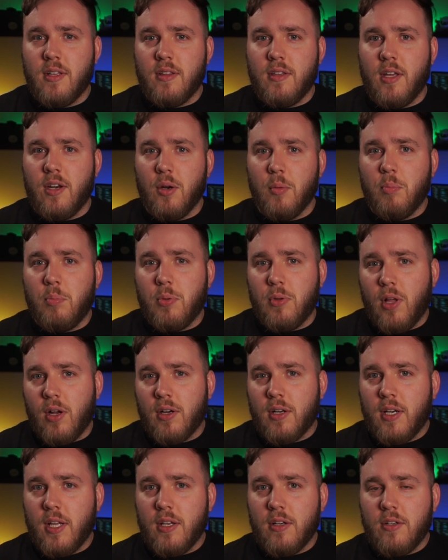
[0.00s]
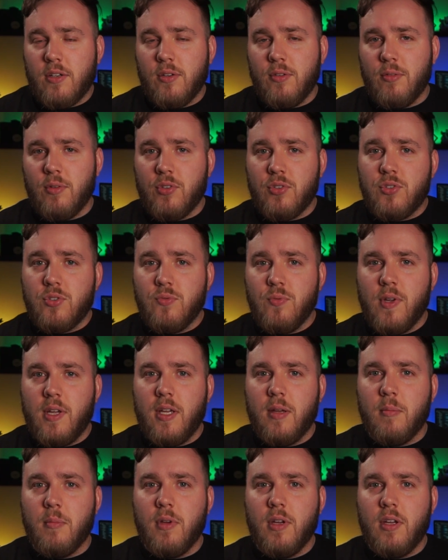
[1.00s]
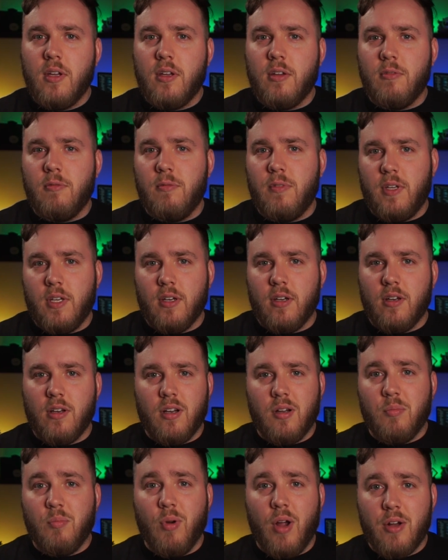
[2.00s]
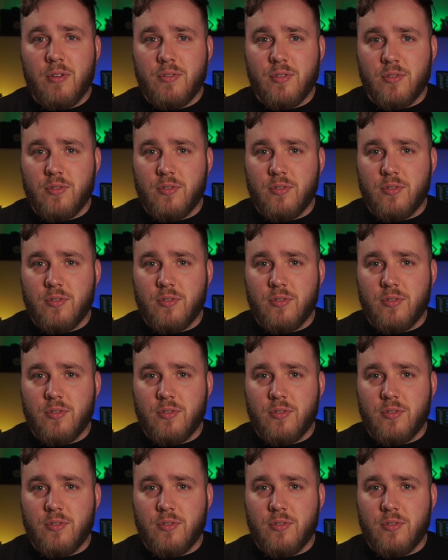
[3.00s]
that are plugged into a stream via a browser